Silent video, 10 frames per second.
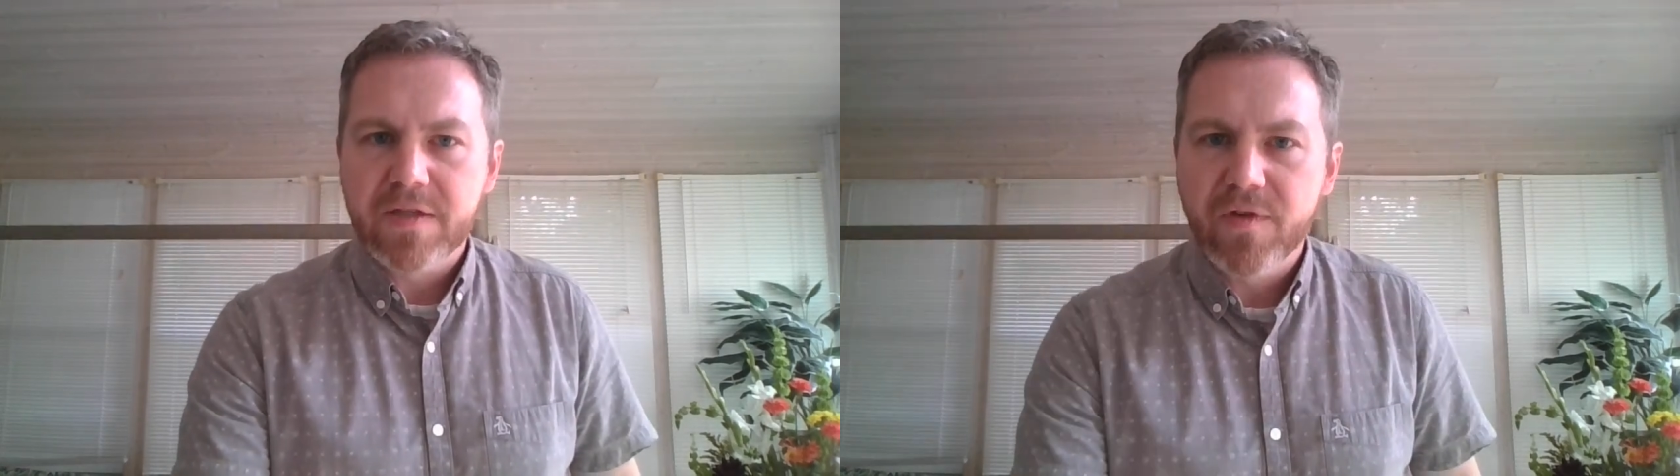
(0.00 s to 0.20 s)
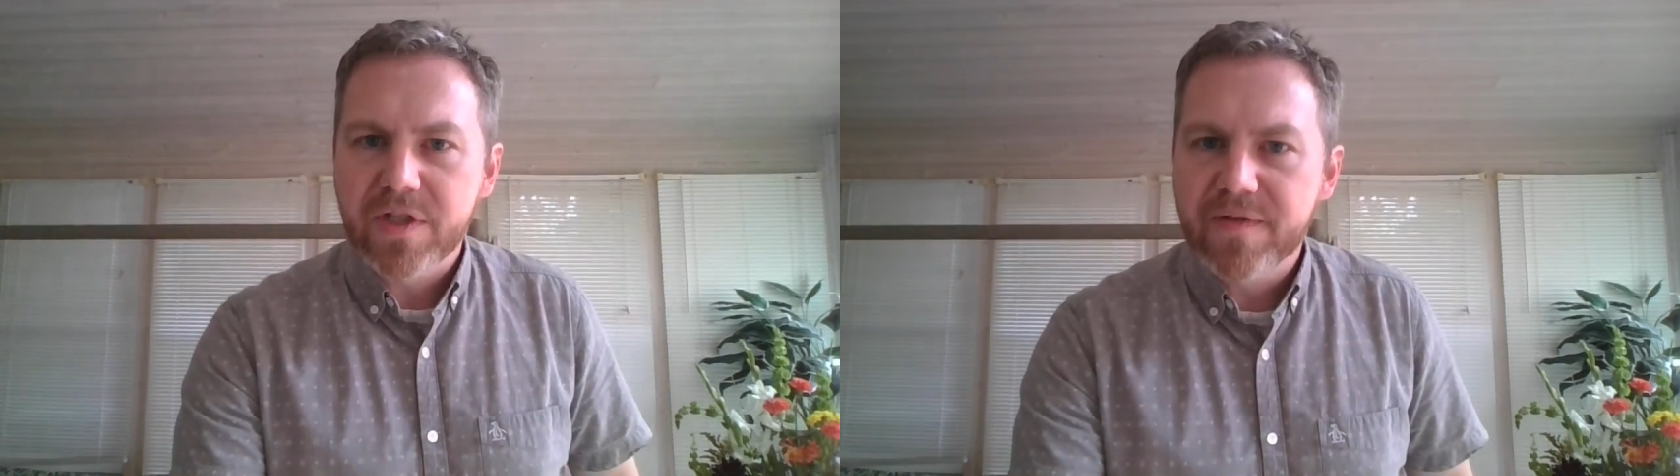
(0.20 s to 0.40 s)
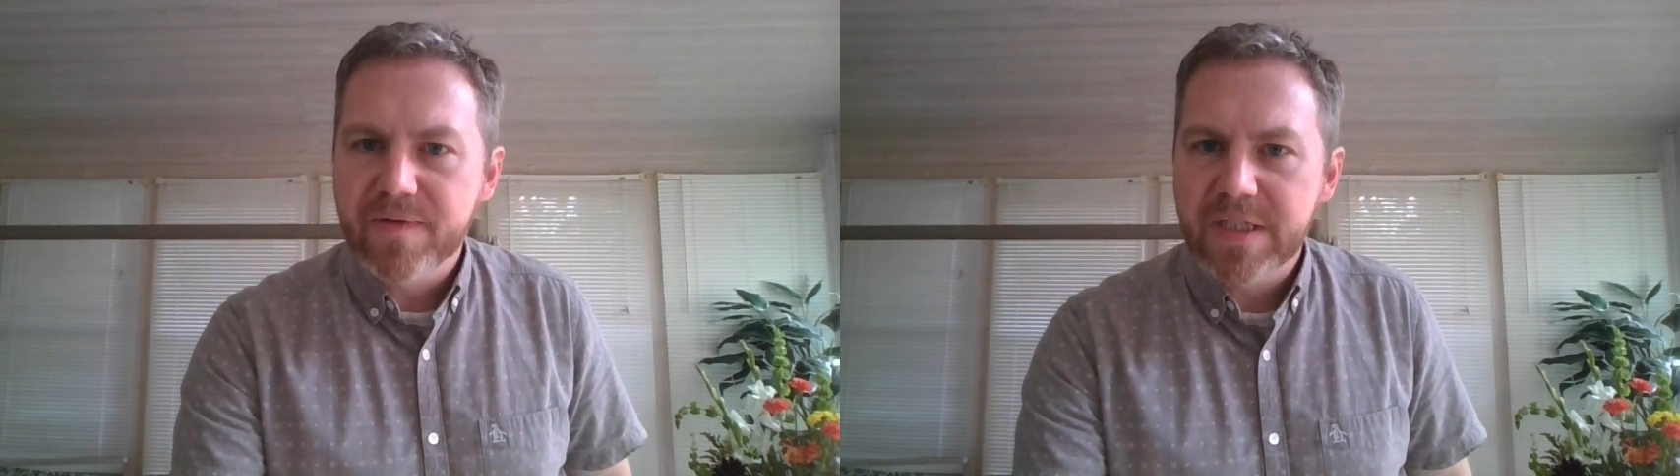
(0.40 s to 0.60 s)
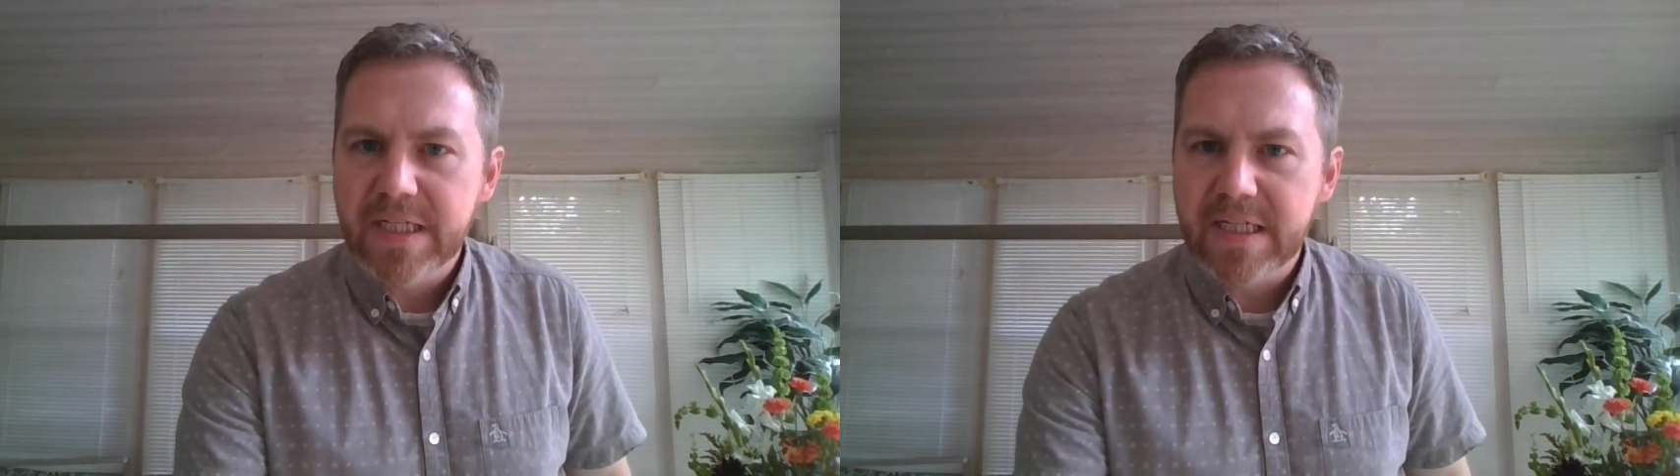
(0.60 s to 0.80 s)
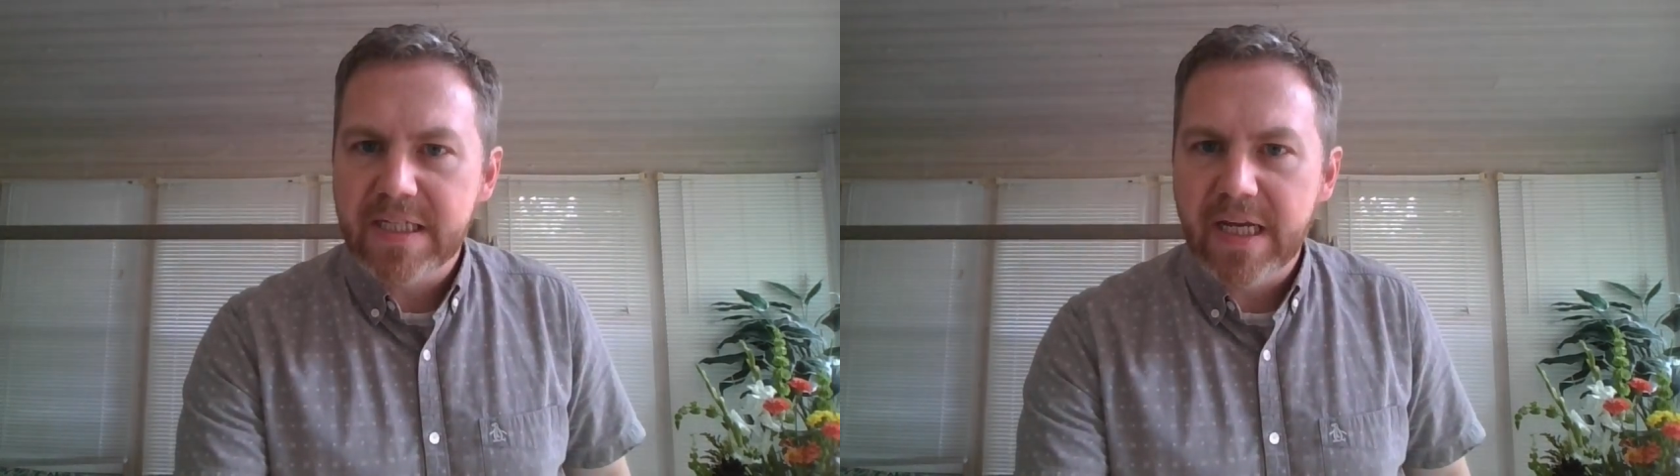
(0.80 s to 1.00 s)
verse
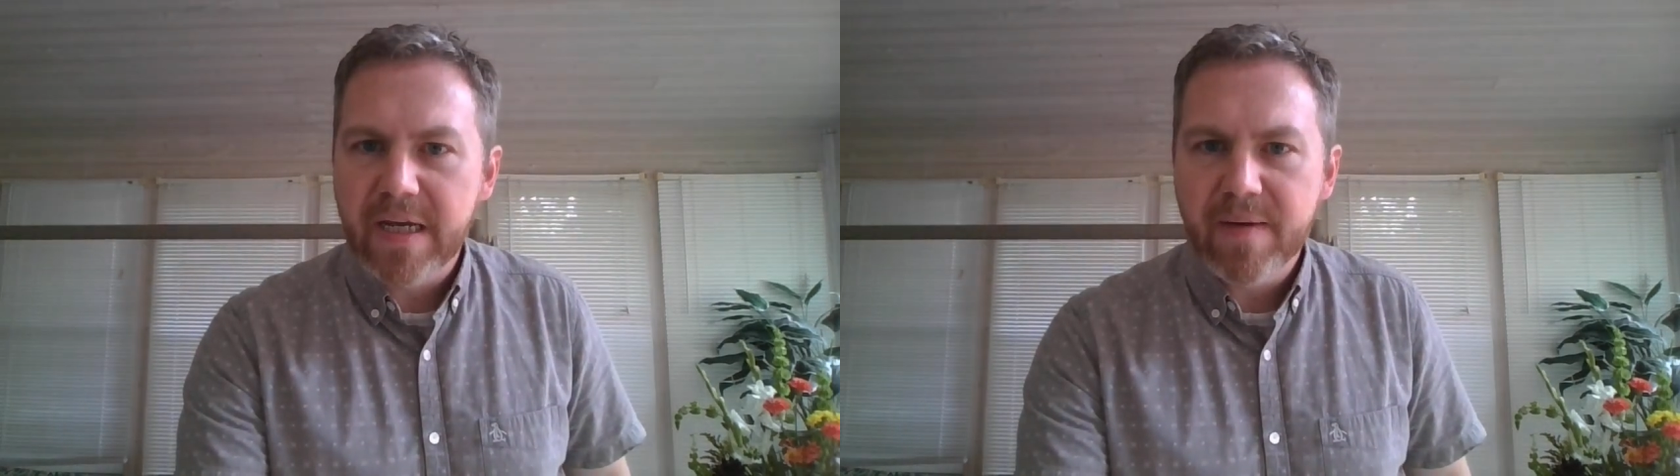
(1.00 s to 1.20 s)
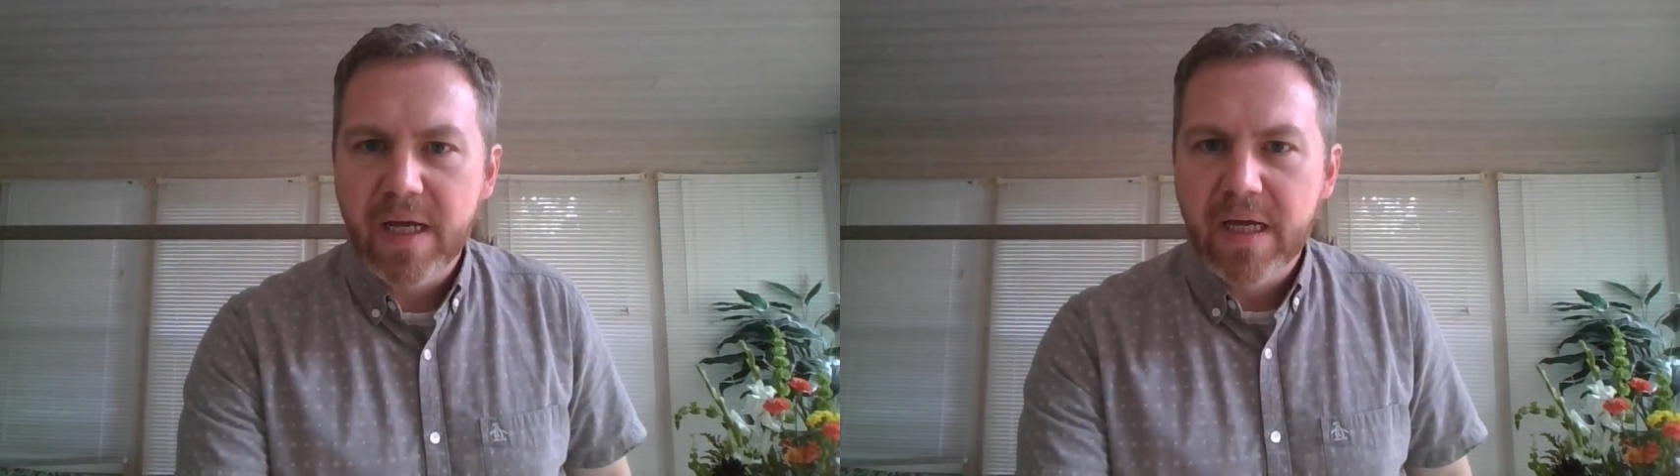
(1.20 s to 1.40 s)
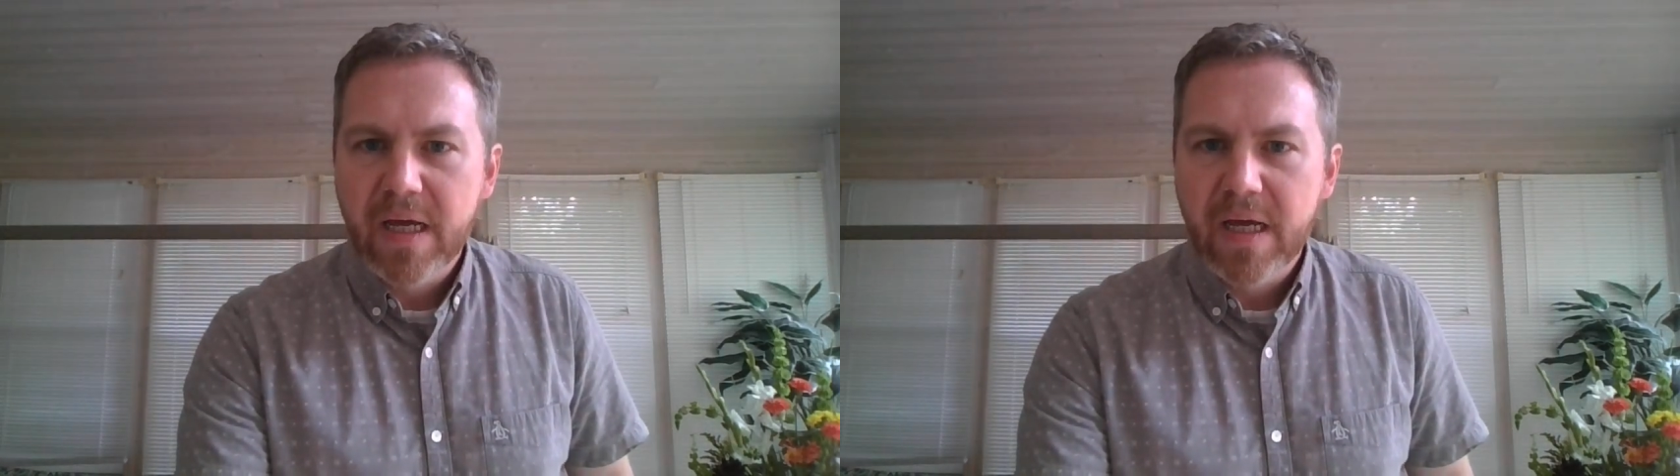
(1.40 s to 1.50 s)
16?